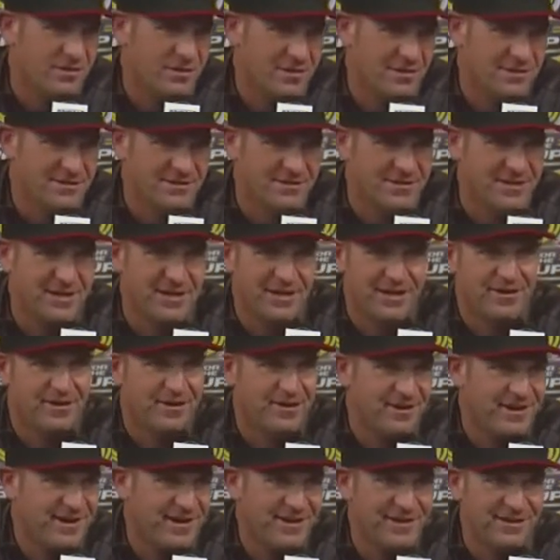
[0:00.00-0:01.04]
and say, all
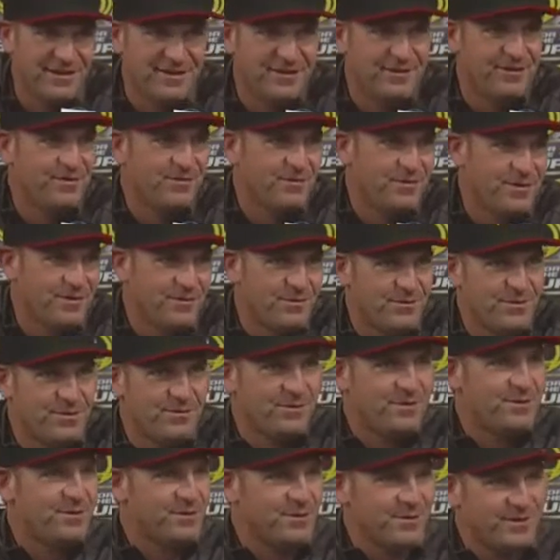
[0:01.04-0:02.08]
right, you know, what
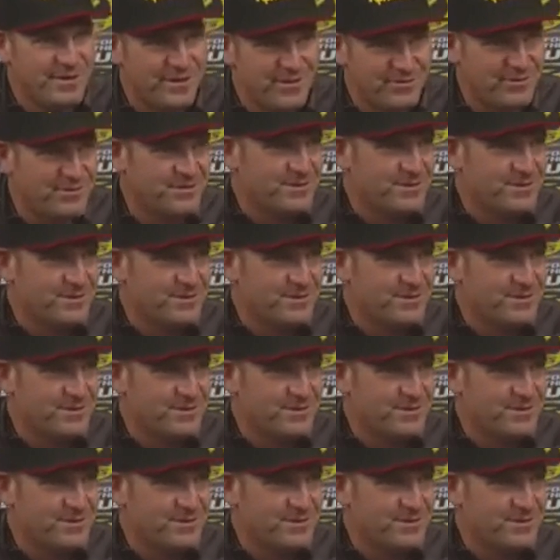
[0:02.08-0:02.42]
are we doing here?